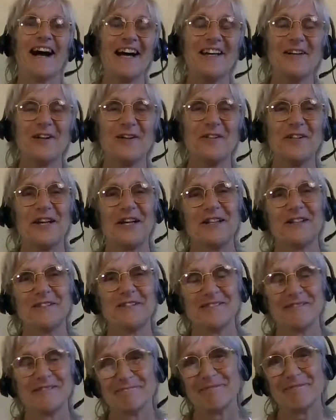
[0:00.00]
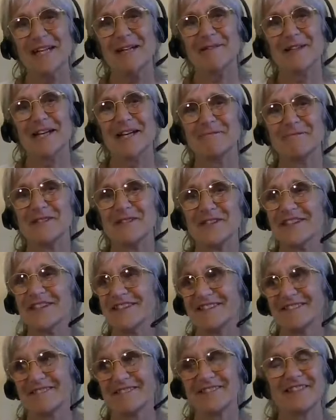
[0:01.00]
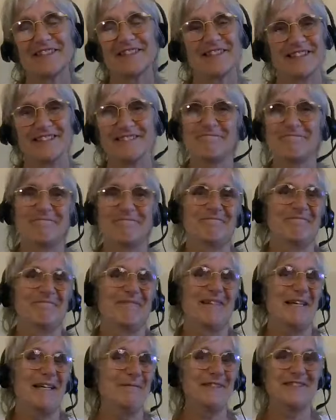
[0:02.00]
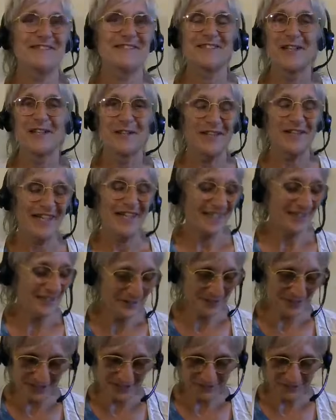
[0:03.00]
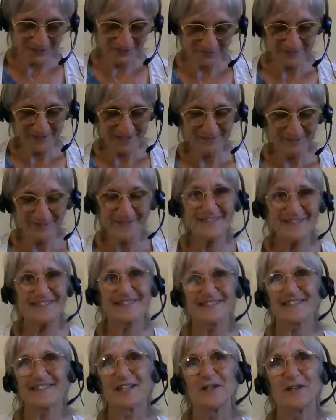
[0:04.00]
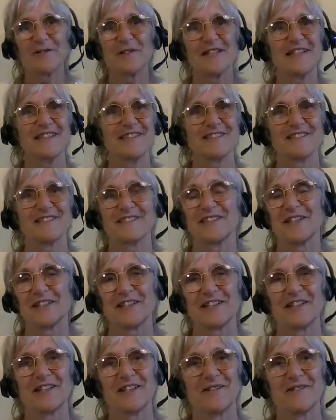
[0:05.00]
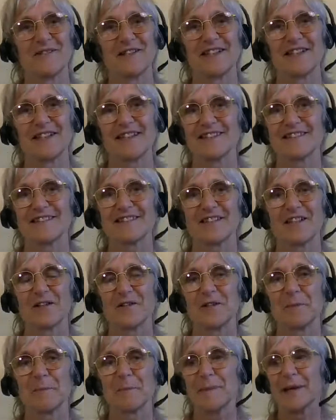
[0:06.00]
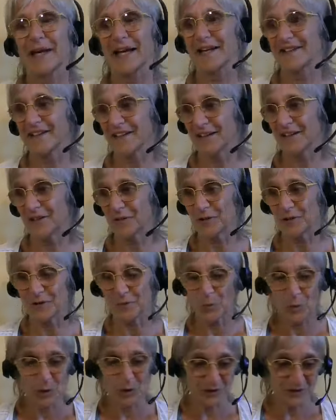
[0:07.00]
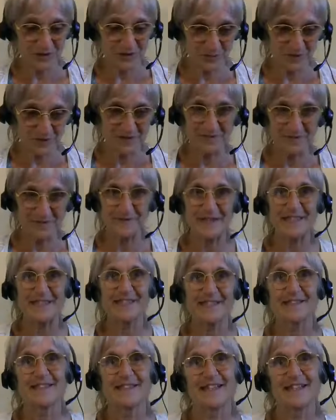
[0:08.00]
I don't know. Maybe I'm. Do- maybe it's going. I don't know. Maybe it's going. It's not going. It's going better or worse with the feet.